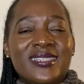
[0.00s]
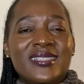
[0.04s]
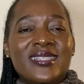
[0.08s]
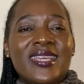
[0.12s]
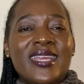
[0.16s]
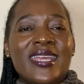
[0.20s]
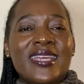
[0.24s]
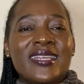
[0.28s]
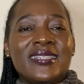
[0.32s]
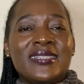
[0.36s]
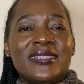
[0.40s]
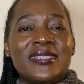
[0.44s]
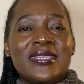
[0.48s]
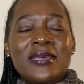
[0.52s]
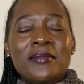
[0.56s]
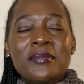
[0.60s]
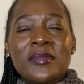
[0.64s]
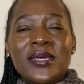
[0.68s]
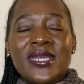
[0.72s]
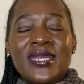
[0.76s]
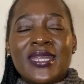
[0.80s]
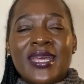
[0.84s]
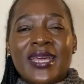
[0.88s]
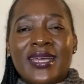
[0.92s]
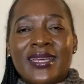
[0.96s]
the
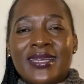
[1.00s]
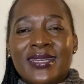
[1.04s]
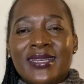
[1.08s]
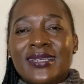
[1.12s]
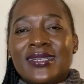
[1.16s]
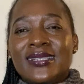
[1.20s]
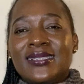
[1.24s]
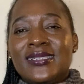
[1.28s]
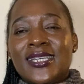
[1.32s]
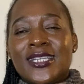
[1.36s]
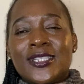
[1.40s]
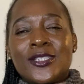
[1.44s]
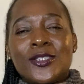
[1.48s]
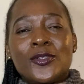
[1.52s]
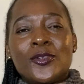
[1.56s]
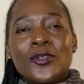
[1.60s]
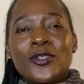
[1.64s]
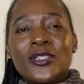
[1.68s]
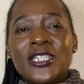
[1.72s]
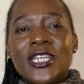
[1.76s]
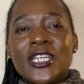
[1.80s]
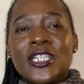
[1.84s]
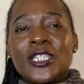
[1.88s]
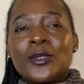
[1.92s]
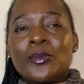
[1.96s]
examiner does not
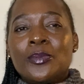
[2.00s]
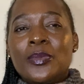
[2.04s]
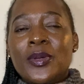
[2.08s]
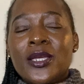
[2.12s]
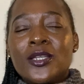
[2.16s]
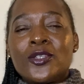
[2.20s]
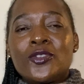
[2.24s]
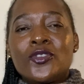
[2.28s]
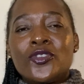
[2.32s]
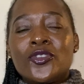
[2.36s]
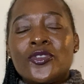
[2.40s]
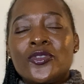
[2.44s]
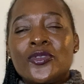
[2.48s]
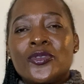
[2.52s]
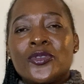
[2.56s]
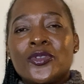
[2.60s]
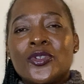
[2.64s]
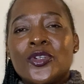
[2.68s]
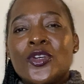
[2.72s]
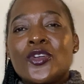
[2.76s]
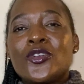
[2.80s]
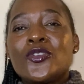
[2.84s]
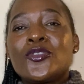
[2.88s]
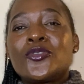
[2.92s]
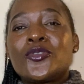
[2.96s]
expect you
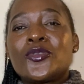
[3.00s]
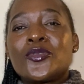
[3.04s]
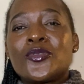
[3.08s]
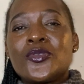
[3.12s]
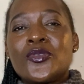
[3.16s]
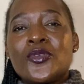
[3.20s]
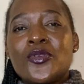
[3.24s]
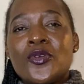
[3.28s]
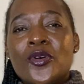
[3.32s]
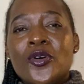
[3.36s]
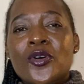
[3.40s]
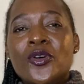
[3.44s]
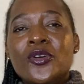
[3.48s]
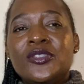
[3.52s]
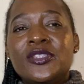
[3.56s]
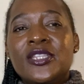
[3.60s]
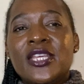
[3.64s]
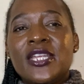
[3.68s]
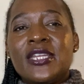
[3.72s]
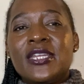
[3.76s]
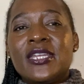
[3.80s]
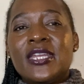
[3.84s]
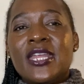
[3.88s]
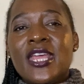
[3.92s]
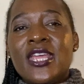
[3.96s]
to know the
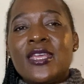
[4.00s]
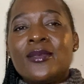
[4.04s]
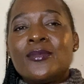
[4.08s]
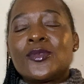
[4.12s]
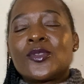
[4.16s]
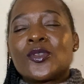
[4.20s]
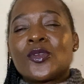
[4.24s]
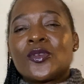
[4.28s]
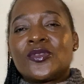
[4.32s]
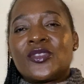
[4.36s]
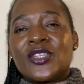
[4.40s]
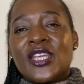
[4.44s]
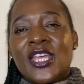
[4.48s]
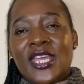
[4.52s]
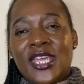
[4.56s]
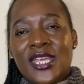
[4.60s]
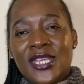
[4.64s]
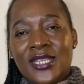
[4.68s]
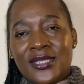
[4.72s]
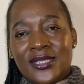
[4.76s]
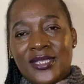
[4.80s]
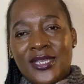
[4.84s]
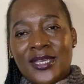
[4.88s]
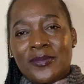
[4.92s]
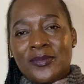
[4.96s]
names of the
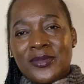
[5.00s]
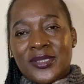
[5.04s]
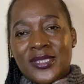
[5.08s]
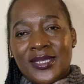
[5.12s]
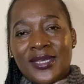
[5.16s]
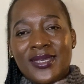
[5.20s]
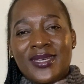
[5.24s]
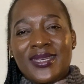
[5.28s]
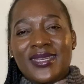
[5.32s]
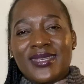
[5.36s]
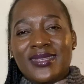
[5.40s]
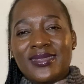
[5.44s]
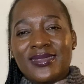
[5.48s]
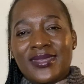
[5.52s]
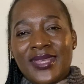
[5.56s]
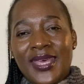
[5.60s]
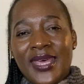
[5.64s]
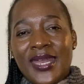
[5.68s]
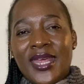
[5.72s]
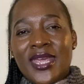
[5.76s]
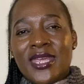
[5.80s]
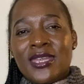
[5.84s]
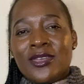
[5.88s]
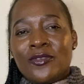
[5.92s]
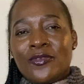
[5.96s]
enzymes that are
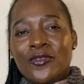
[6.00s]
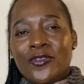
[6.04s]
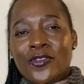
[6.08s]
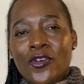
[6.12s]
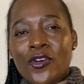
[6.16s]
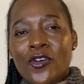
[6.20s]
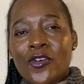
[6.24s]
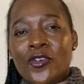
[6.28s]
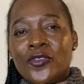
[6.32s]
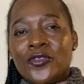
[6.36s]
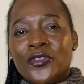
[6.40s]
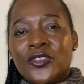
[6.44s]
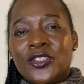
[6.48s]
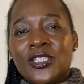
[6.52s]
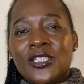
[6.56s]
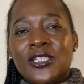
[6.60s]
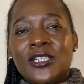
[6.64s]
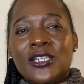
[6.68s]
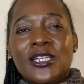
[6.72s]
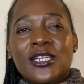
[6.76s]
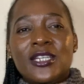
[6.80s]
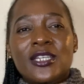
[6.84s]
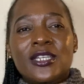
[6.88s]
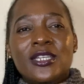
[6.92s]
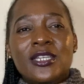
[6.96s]
involved
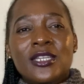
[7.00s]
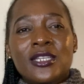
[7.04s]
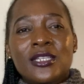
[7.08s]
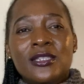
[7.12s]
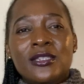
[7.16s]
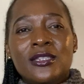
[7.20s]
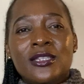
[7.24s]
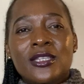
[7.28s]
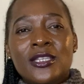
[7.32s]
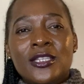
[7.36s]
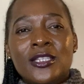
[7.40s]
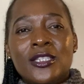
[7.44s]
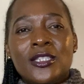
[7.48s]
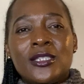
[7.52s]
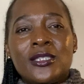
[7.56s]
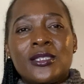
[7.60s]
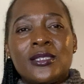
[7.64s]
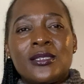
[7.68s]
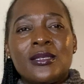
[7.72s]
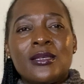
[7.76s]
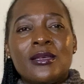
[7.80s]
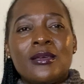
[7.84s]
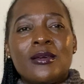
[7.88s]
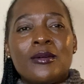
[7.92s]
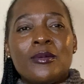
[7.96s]
in this
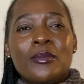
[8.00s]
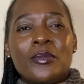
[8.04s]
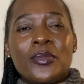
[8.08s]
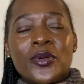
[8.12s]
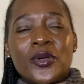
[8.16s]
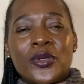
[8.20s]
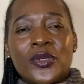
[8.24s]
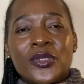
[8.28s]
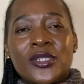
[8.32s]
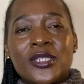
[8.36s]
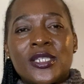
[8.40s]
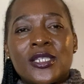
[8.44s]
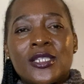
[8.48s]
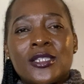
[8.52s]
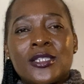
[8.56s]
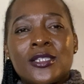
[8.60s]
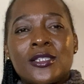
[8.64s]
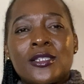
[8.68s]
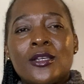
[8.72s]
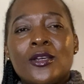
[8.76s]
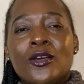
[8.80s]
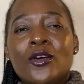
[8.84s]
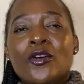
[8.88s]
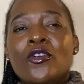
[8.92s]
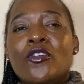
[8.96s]
process
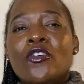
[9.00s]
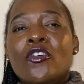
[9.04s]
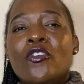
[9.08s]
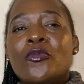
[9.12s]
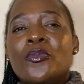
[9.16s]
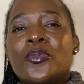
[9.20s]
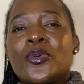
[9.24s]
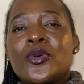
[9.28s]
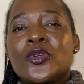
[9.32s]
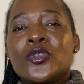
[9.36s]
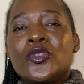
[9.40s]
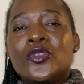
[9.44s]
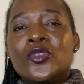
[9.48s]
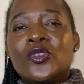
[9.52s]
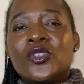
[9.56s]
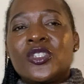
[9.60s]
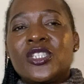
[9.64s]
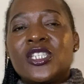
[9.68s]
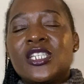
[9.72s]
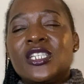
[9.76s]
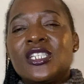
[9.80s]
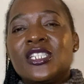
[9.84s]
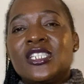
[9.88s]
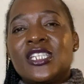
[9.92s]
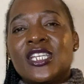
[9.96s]
of
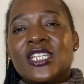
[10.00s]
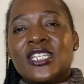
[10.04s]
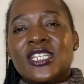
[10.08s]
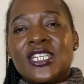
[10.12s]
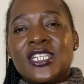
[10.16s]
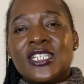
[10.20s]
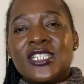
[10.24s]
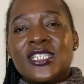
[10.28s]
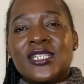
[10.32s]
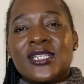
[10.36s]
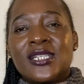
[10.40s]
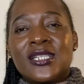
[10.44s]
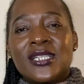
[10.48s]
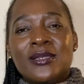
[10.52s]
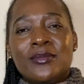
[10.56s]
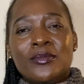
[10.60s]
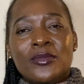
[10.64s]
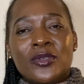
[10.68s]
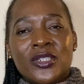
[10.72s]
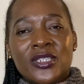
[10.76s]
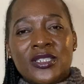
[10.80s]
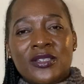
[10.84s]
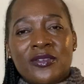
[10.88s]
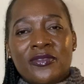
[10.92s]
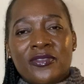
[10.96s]
producing genetically
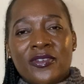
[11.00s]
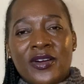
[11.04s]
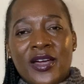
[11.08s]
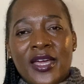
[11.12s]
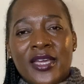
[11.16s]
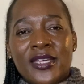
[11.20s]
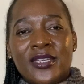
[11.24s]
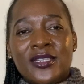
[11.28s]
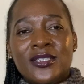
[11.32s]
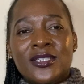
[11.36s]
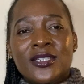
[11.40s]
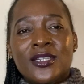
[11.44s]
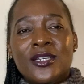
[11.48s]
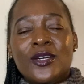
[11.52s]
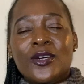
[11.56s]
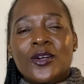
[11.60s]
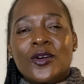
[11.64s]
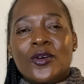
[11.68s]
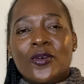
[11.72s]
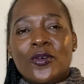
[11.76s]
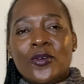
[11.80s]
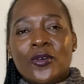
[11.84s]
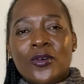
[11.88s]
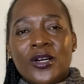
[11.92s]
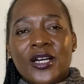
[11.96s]
modified
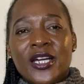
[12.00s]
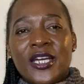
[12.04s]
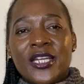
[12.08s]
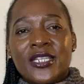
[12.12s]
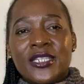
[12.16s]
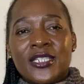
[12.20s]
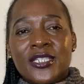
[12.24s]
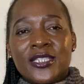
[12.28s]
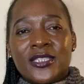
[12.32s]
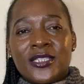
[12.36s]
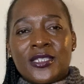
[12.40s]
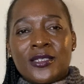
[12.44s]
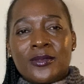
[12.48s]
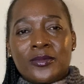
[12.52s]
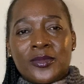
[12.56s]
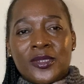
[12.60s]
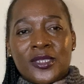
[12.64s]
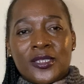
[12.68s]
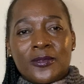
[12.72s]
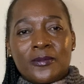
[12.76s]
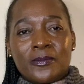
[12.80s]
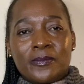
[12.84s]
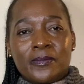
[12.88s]
organisms.